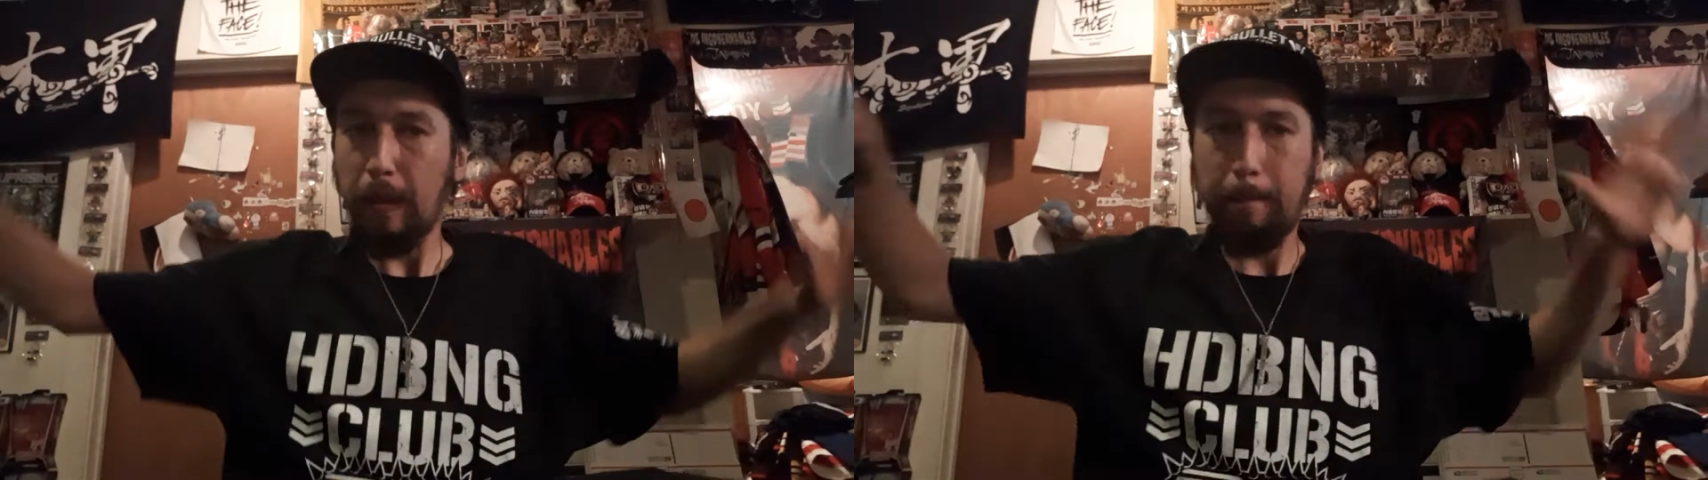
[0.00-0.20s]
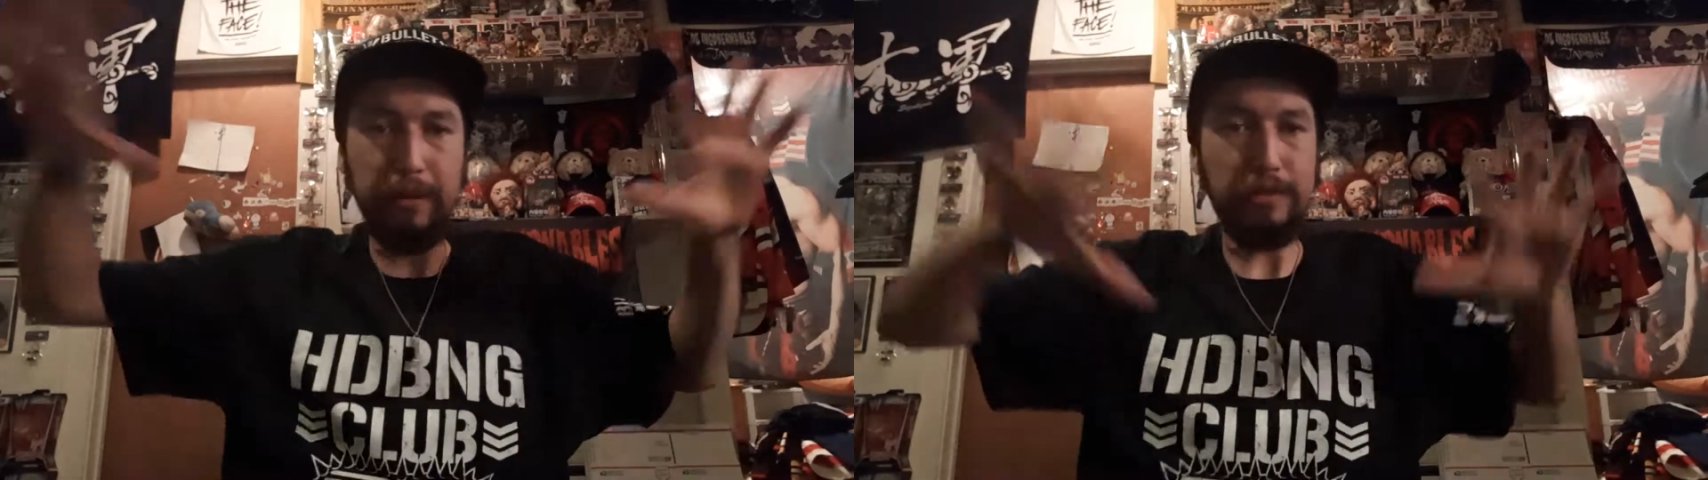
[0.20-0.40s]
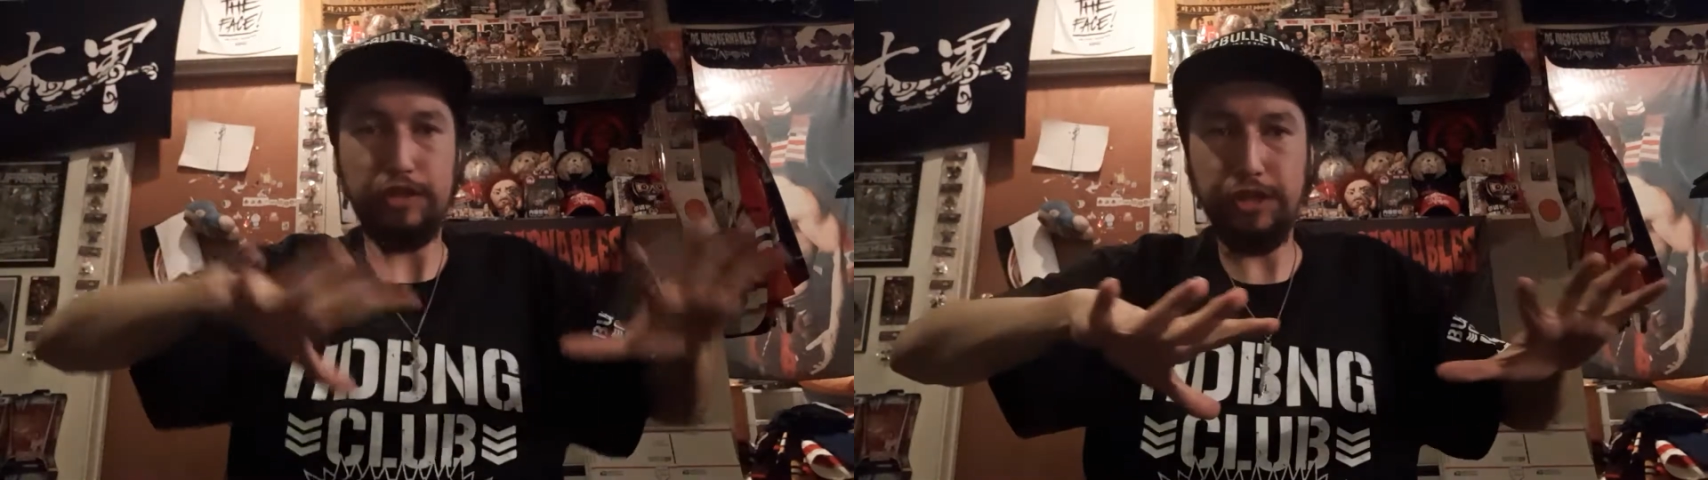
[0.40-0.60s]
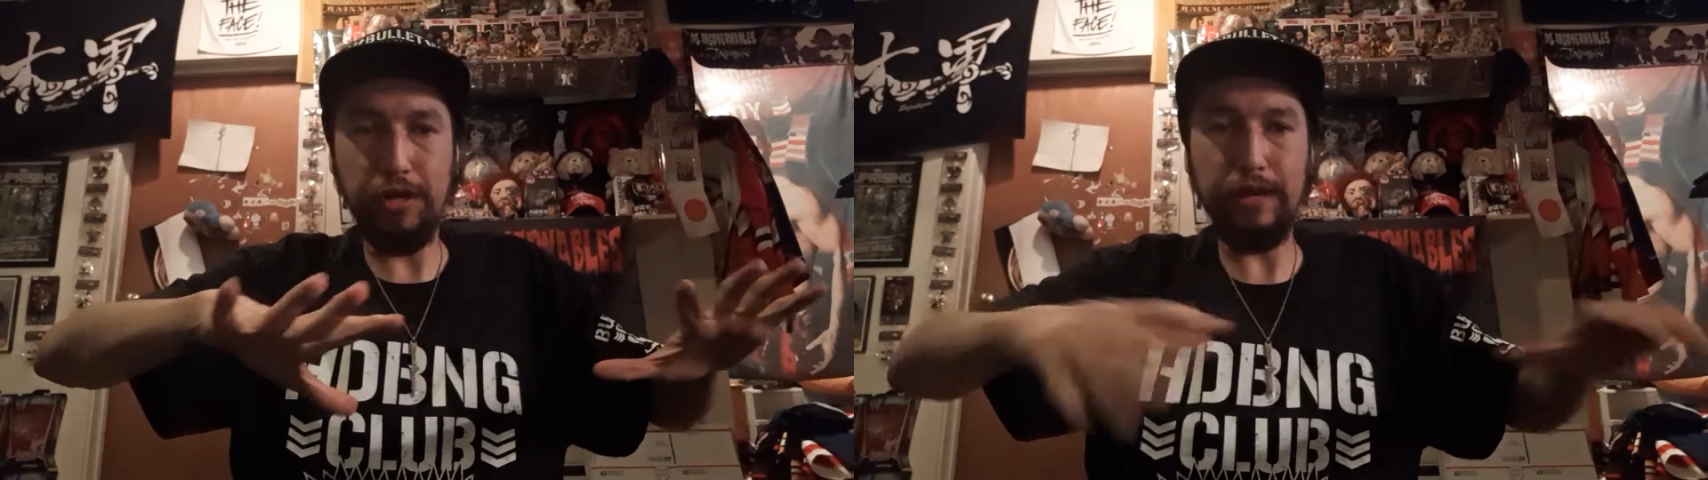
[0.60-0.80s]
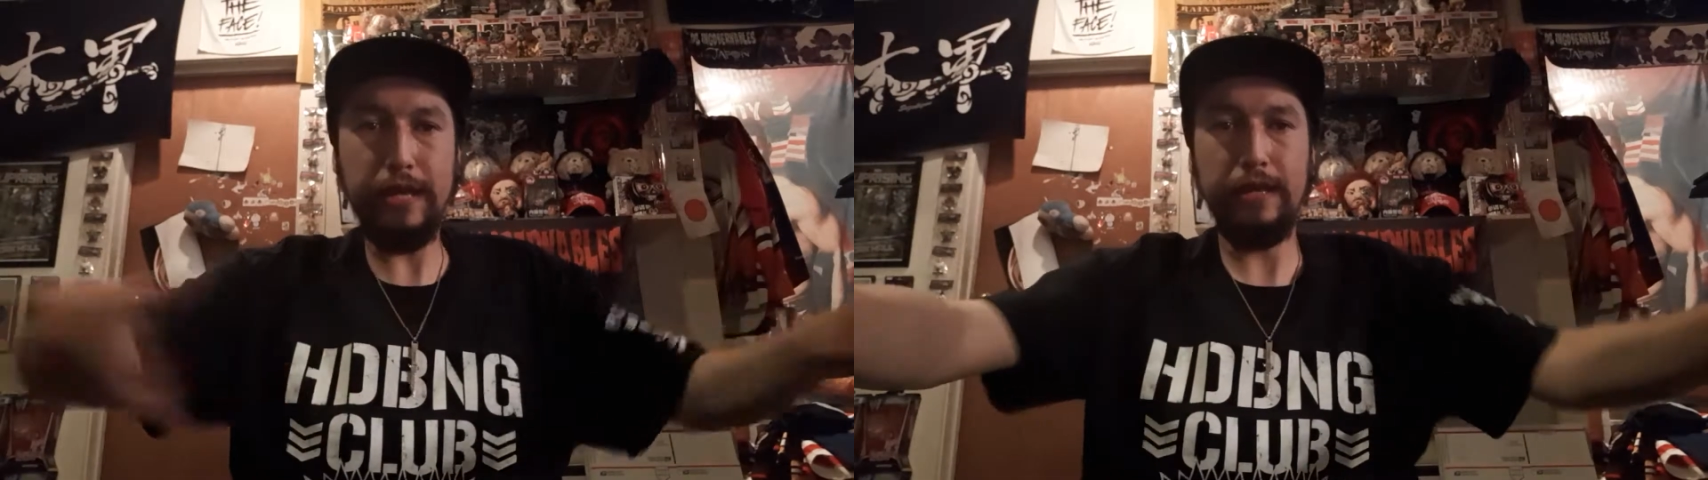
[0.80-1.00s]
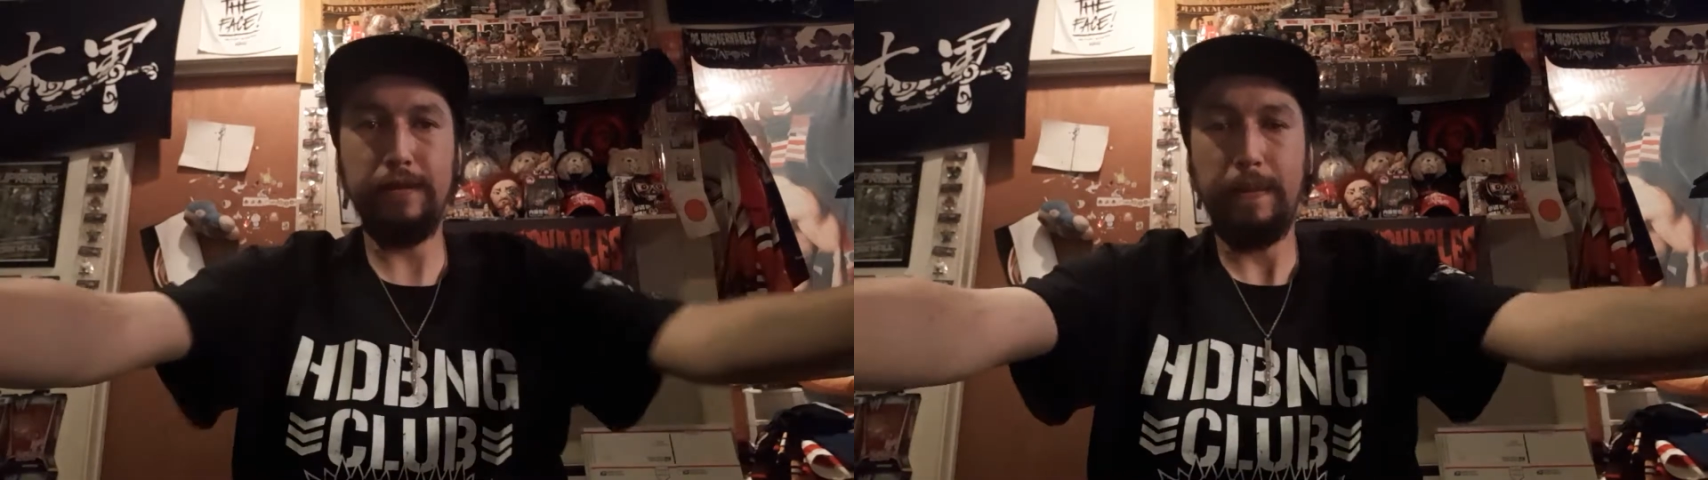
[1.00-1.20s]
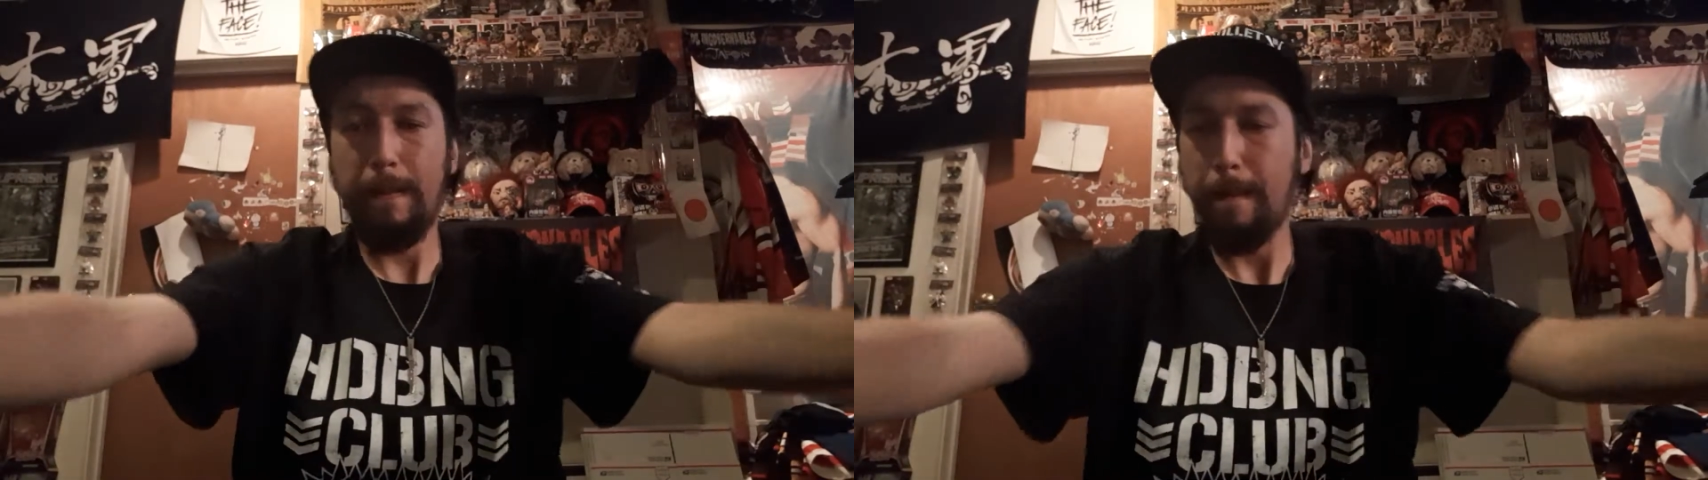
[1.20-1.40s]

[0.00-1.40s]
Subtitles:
put the shirt in,